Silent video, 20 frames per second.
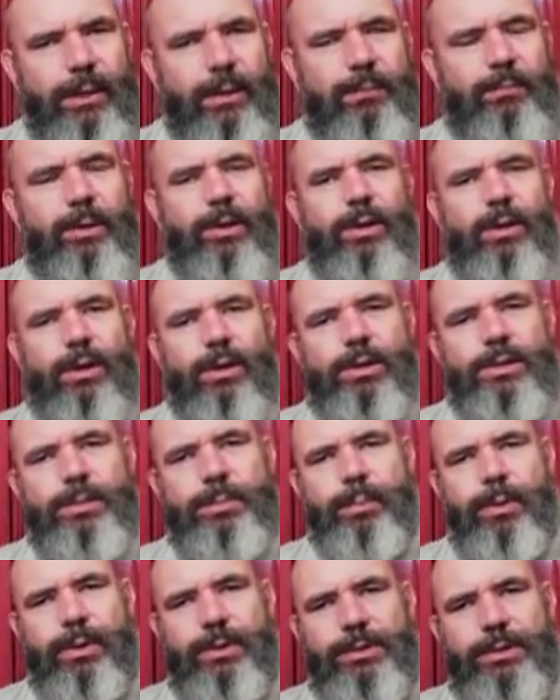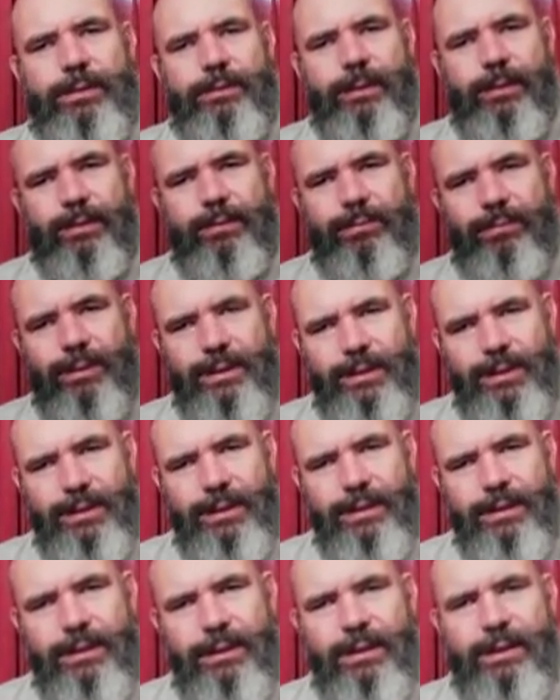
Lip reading: but large parts of it are missing.